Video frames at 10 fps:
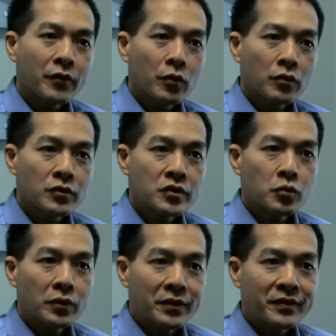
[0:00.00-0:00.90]
those
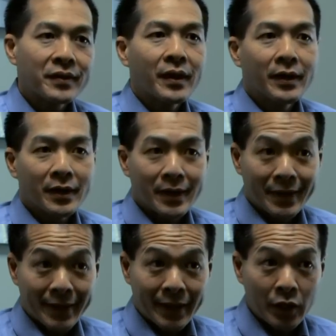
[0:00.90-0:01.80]
with
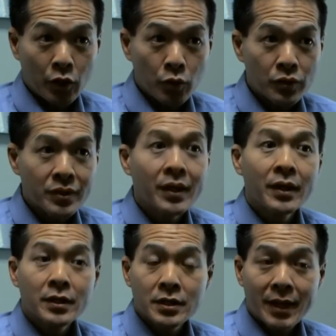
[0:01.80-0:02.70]
an acute
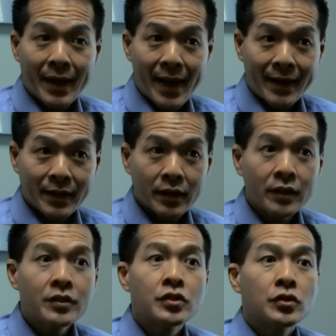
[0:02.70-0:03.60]

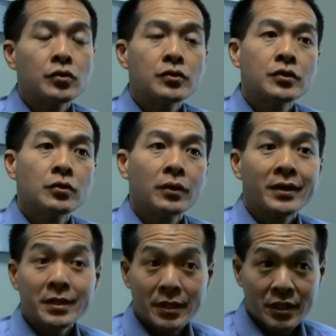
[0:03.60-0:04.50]
sciatica due to a
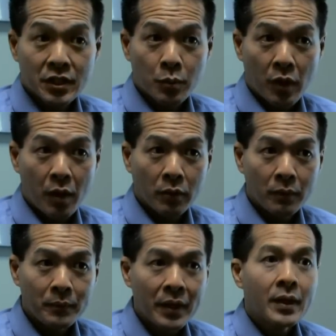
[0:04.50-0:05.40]
disc
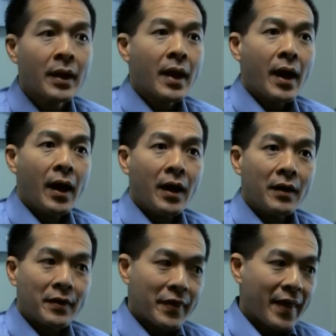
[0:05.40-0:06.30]
problem.
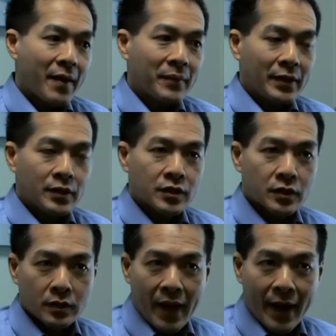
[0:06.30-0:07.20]
That means
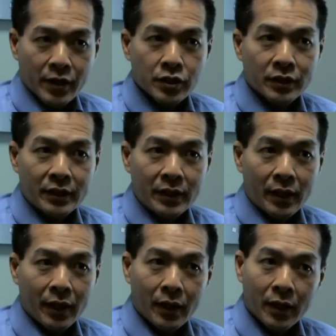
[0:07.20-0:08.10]
actually
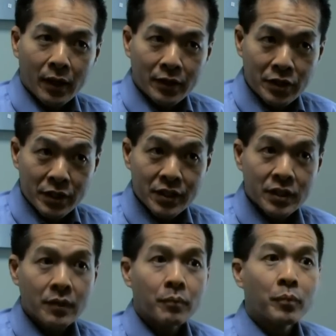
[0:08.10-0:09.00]
a
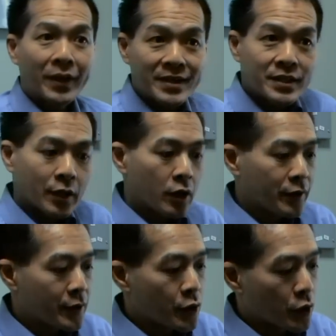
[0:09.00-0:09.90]
disc pressing on
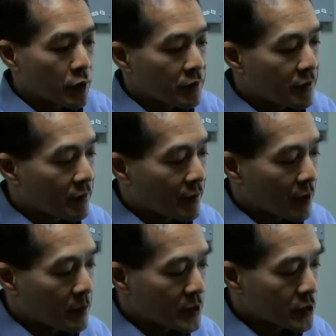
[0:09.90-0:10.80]
the nerve, very
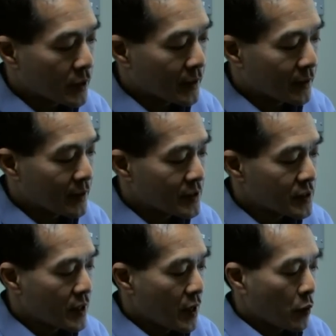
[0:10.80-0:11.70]
much like this,
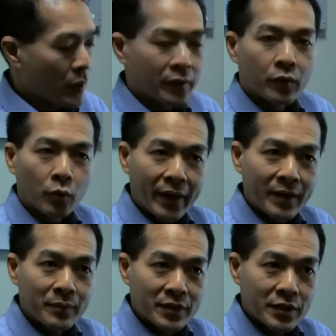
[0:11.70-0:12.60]
where the
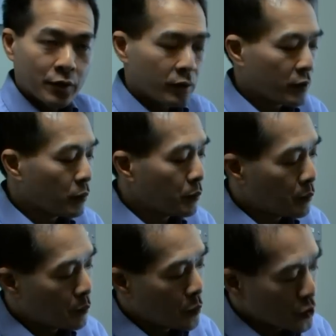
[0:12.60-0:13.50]
red material
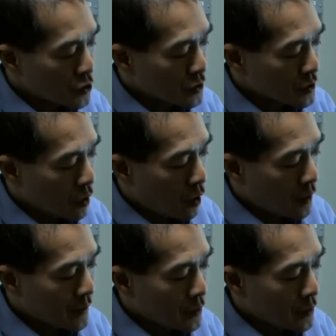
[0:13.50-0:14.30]
pushes on the